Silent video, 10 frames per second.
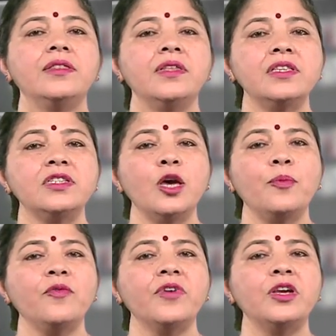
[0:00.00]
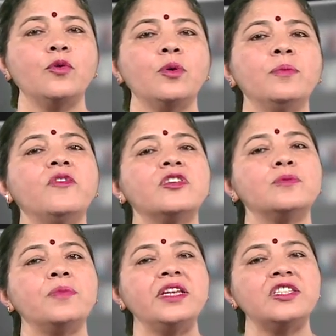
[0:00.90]
This type of curriculum
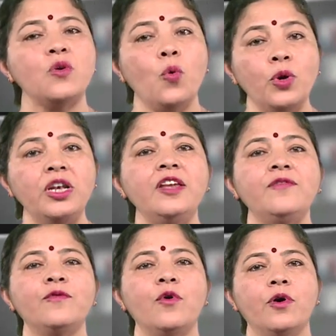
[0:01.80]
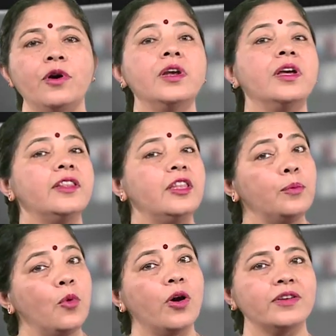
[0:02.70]
was meant only for the
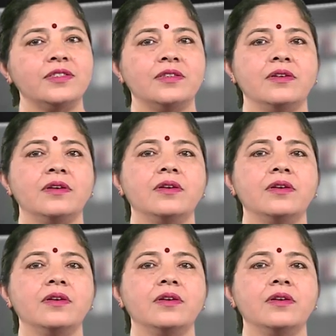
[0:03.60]
monks.